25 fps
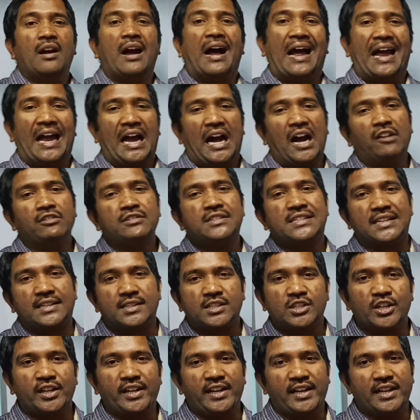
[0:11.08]
I have
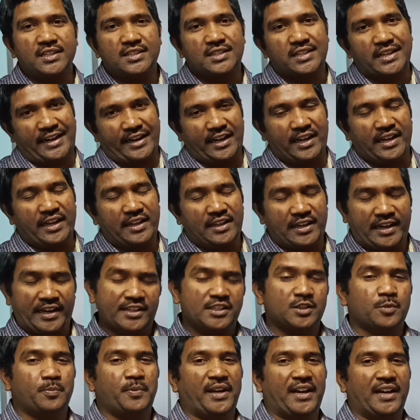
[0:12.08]
16 years
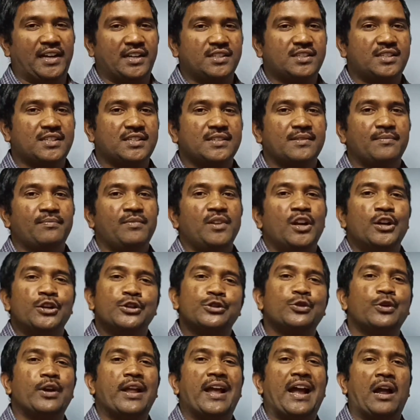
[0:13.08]
experience.
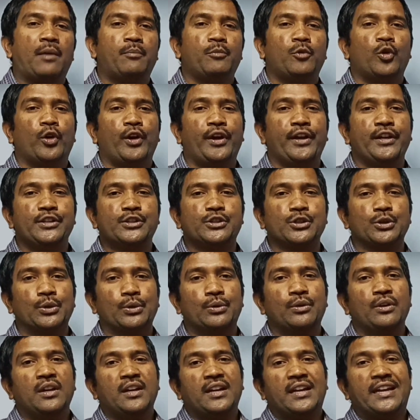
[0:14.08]
Today I am going
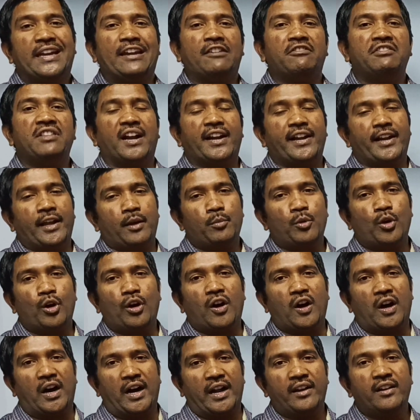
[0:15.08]
to give the demo
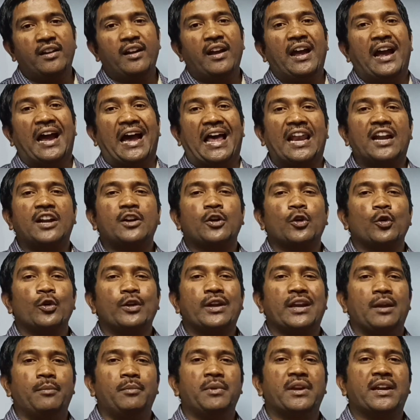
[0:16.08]
on
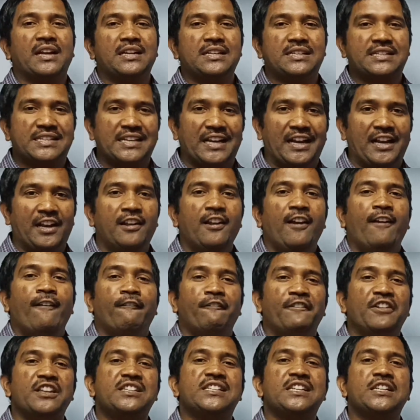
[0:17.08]
electrochemical cell,
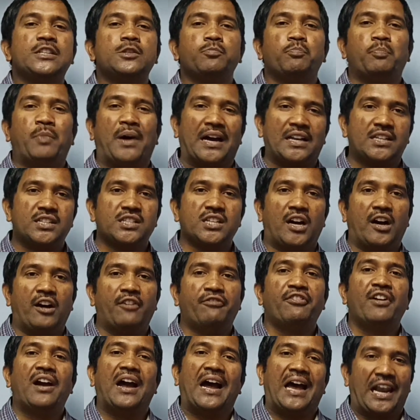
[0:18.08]
which is part
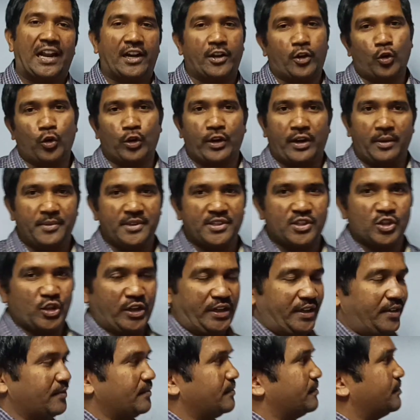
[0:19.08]
of
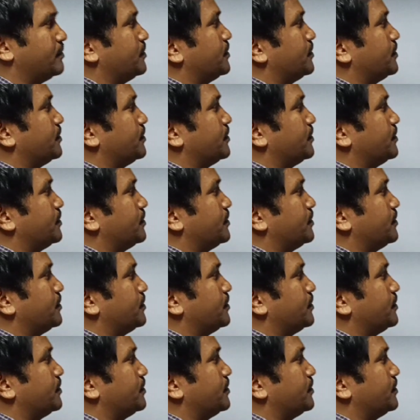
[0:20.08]
electrochemistry.